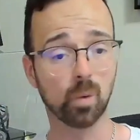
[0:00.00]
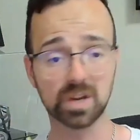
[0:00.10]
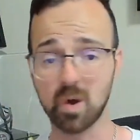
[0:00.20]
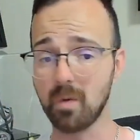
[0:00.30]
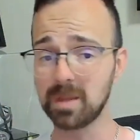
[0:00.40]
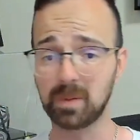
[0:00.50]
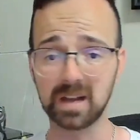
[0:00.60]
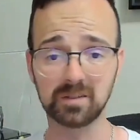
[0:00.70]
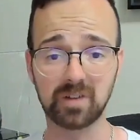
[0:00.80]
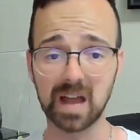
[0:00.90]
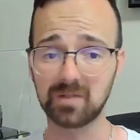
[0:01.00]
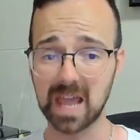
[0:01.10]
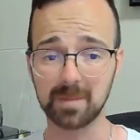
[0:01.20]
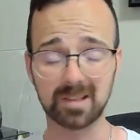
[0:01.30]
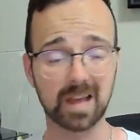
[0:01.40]
when he only played in 5
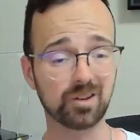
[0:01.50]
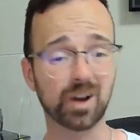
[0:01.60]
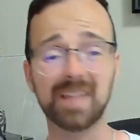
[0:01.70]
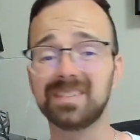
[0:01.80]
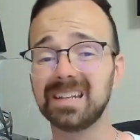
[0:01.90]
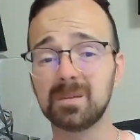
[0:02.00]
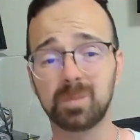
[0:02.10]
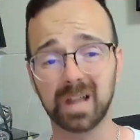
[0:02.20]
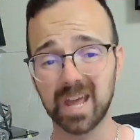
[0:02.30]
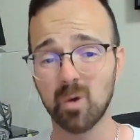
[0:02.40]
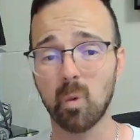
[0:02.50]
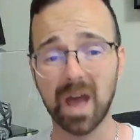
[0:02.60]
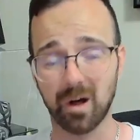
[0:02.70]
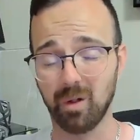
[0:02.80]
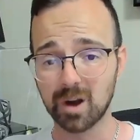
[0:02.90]
games last year and didn't play
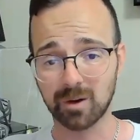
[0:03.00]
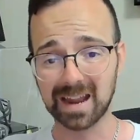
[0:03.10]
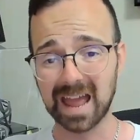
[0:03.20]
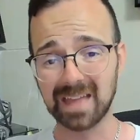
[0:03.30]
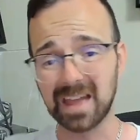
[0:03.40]
well, right?